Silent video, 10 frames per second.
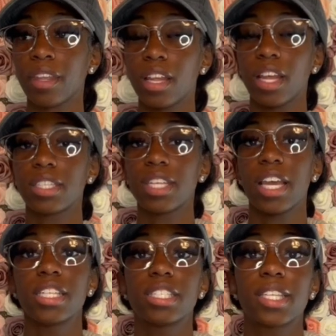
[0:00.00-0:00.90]
Like I said,
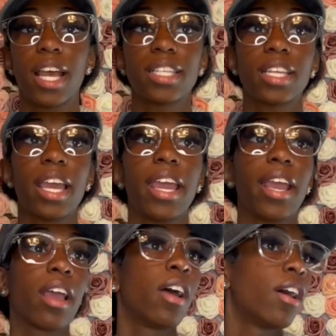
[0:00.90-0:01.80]
it just has a
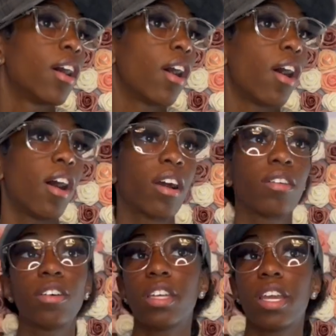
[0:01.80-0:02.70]
are
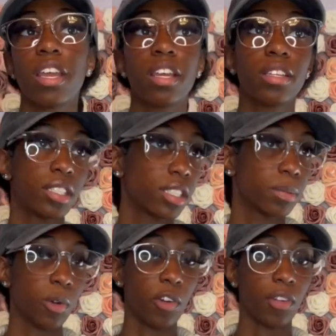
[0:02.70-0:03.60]
on it. This is
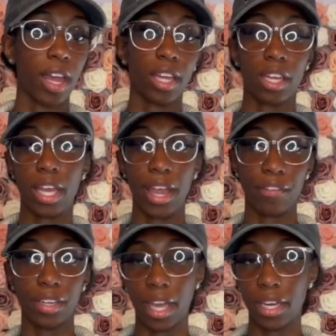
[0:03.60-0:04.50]
more of like a
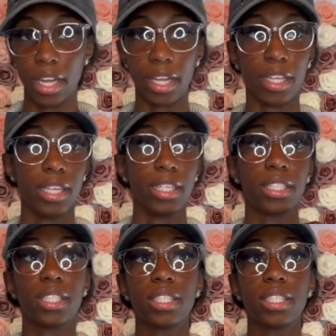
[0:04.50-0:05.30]
everyday necklace.